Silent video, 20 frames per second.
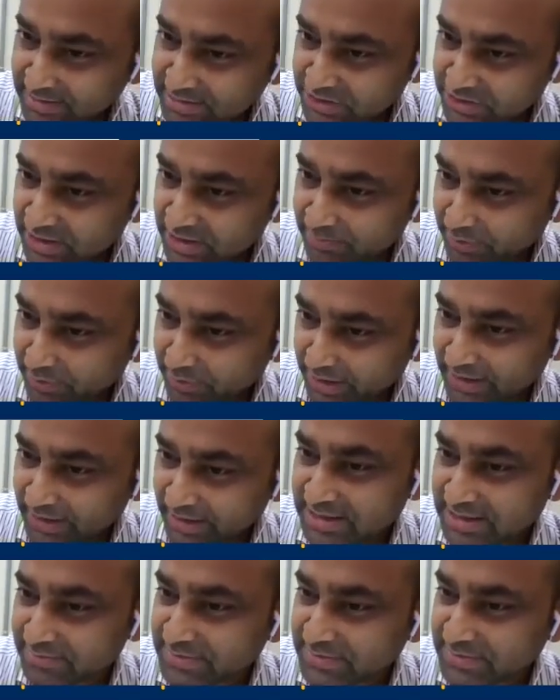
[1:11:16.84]
So the
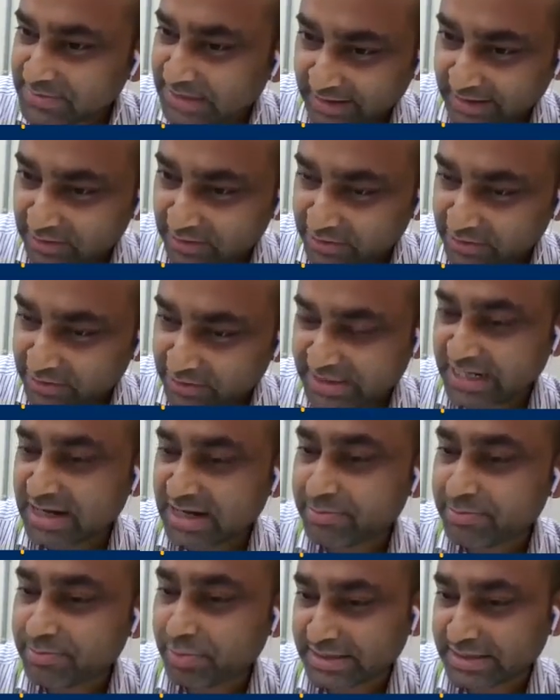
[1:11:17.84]
potassium channel or Shaker
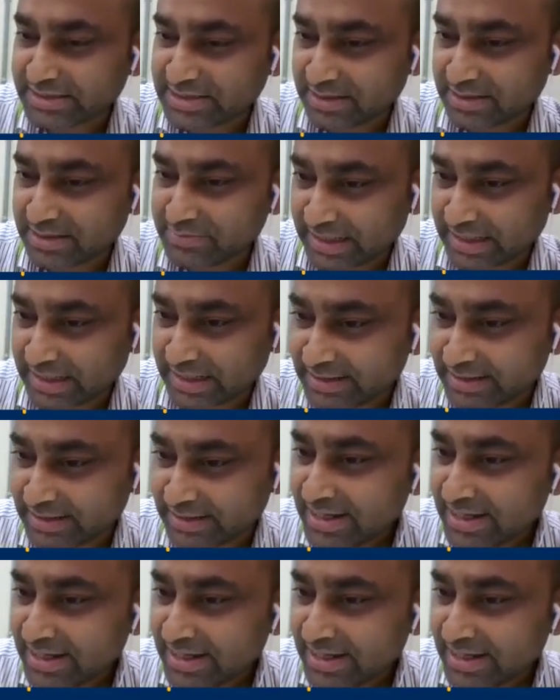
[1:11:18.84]
potassium channel